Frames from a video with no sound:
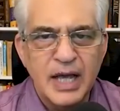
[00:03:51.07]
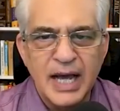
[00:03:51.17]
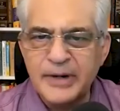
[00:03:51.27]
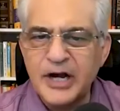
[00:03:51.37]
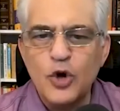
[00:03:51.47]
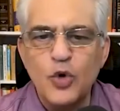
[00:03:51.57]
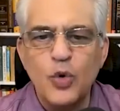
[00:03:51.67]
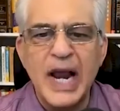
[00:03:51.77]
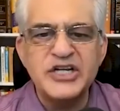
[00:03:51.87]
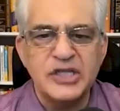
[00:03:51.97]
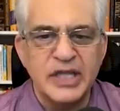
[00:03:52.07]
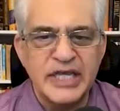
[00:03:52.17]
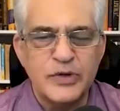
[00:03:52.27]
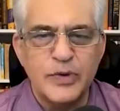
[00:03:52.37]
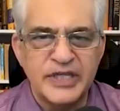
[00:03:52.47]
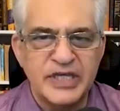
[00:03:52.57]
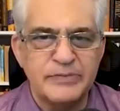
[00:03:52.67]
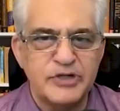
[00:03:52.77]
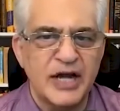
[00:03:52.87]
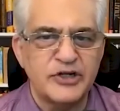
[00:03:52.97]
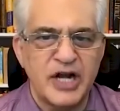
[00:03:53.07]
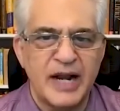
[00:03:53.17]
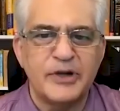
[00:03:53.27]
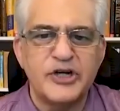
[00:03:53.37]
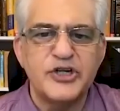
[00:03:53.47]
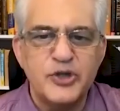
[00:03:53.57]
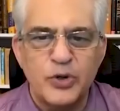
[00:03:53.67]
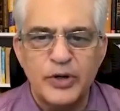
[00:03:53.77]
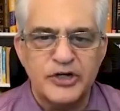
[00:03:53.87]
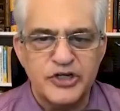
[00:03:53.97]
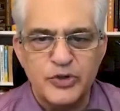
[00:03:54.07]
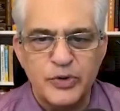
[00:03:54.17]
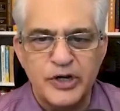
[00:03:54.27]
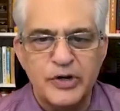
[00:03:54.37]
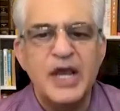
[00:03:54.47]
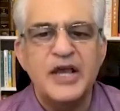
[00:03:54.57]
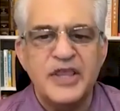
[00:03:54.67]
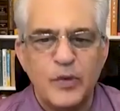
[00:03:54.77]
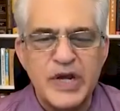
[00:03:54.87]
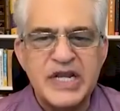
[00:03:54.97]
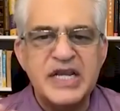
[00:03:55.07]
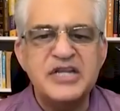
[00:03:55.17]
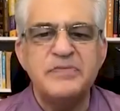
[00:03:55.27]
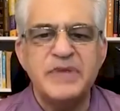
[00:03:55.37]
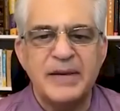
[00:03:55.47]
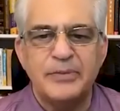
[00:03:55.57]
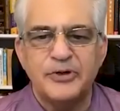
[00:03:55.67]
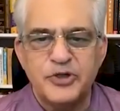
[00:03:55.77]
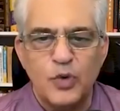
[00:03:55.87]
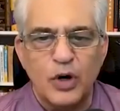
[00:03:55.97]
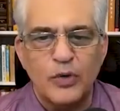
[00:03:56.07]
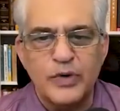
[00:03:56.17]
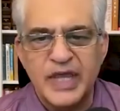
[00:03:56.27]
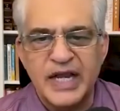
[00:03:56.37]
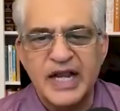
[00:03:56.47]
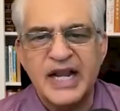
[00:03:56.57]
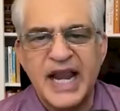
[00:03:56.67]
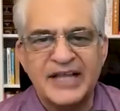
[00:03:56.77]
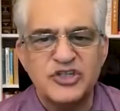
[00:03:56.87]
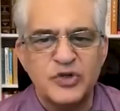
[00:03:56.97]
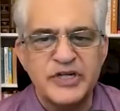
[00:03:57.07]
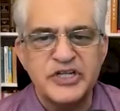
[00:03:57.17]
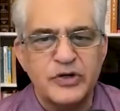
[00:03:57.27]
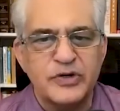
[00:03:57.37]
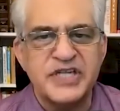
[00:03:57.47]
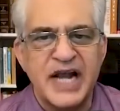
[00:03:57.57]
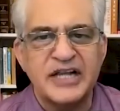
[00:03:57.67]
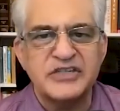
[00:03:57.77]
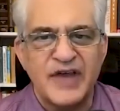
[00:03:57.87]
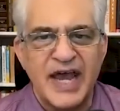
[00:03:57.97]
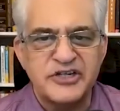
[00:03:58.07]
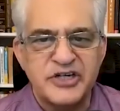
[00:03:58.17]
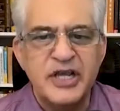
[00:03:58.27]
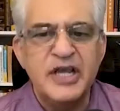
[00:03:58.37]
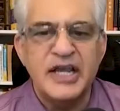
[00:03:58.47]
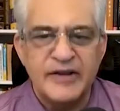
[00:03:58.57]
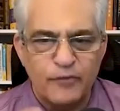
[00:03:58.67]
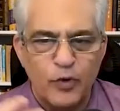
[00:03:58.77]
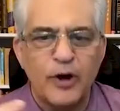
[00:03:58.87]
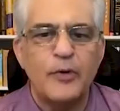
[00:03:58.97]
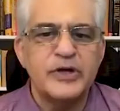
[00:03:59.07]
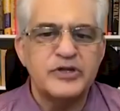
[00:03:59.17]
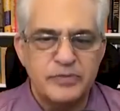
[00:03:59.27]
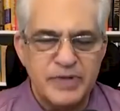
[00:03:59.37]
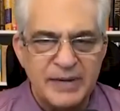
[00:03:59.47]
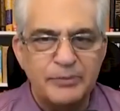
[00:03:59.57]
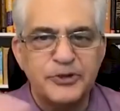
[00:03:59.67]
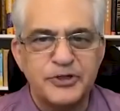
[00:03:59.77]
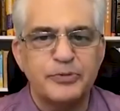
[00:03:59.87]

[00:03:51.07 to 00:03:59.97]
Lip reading: I'm going to congratulate you on the objection. And I'm going to assure you that we need to be able to work within it and answer it to your satisfaction if we're going to be able to